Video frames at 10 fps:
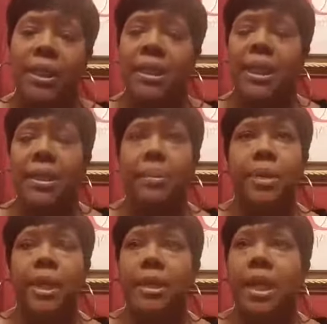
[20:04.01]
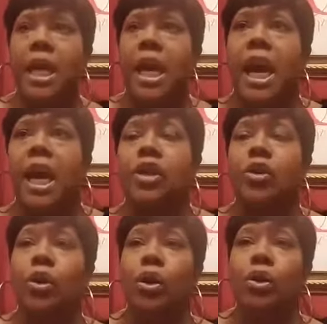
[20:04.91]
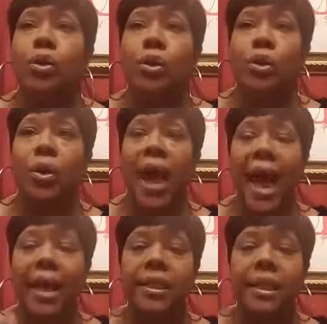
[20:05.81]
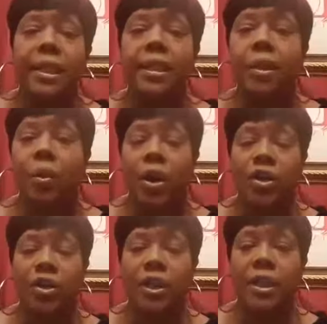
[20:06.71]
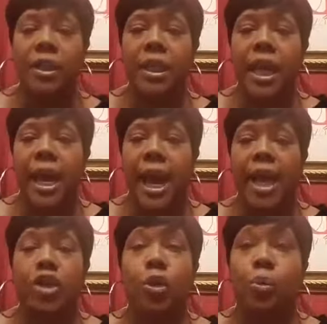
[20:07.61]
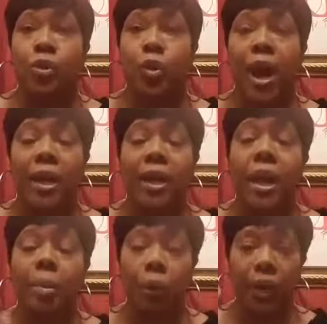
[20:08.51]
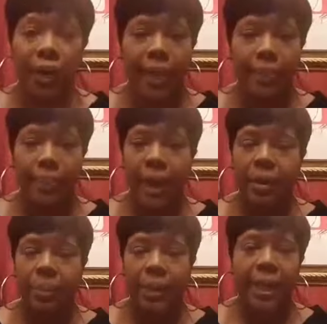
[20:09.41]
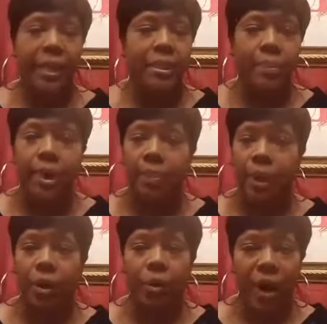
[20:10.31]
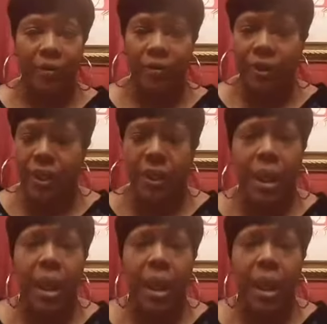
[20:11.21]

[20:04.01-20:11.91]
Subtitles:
assessment and you're asking the questions and you're trying to come up with a better plan to be a better wife. See,